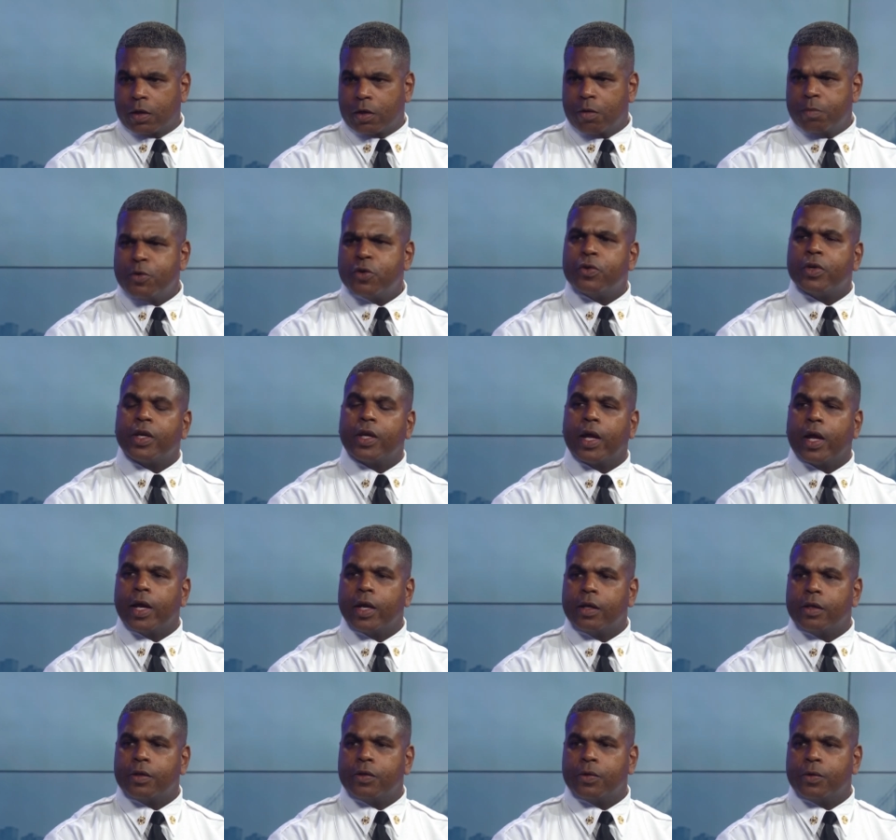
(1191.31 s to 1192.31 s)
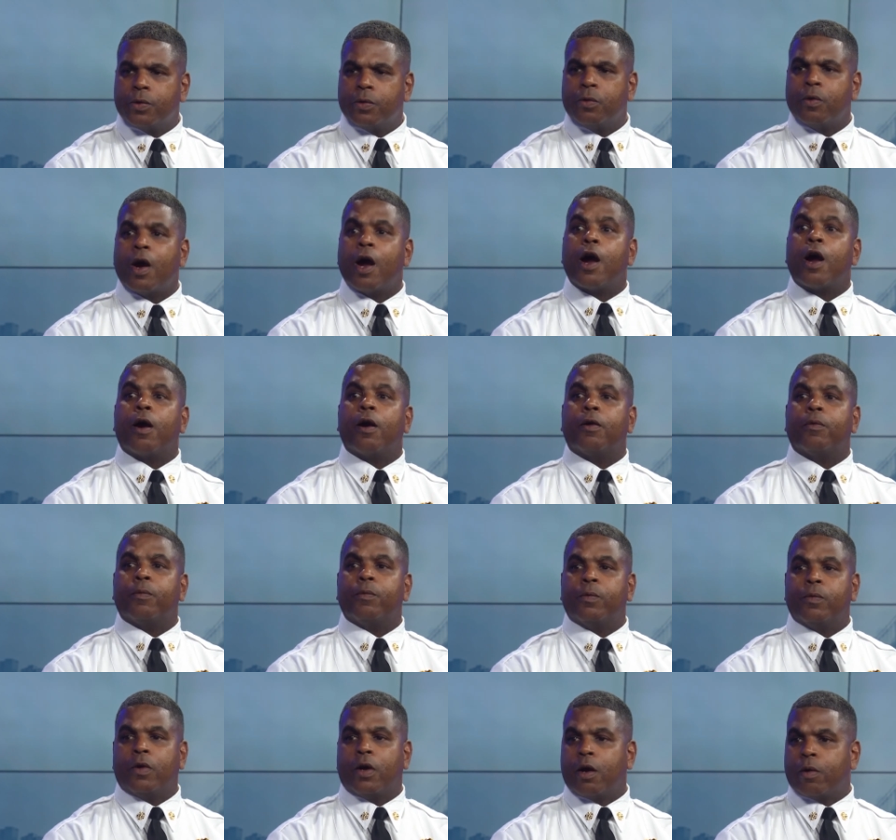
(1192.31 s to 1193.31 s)
communicate to our,
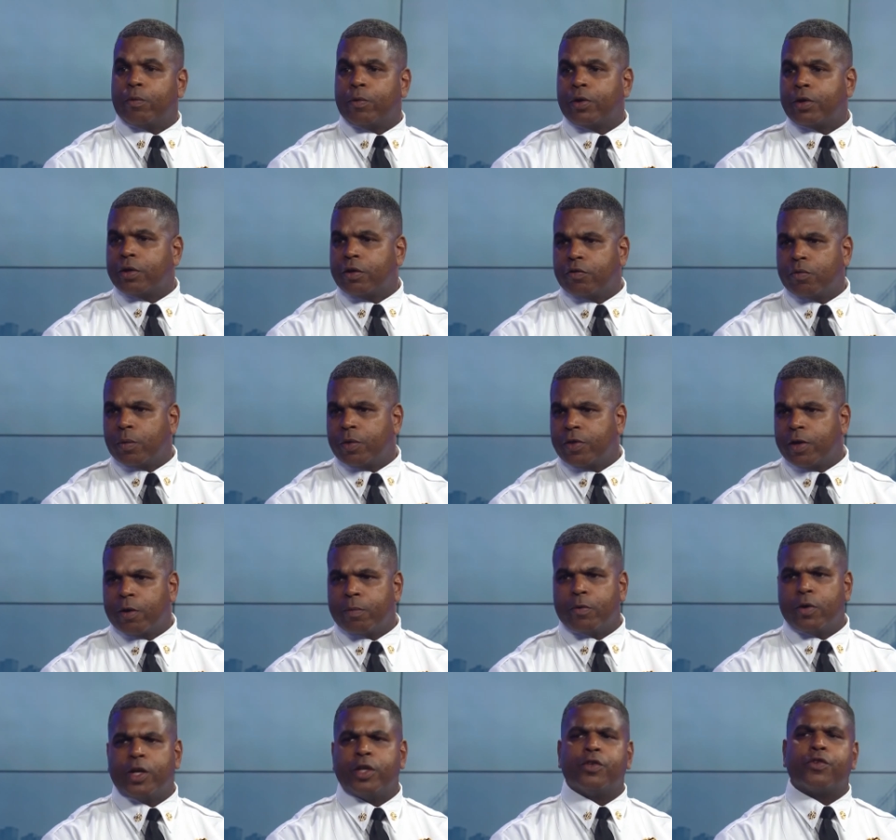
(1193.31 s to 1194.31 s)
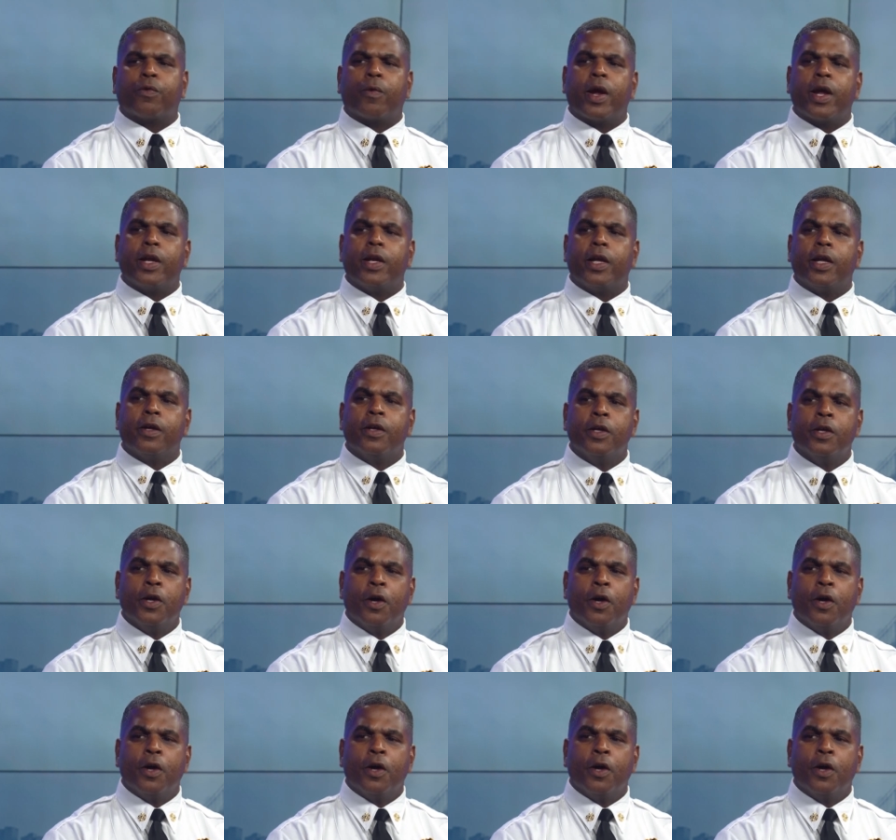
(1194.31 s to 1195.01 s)
our, rookies when they're in training.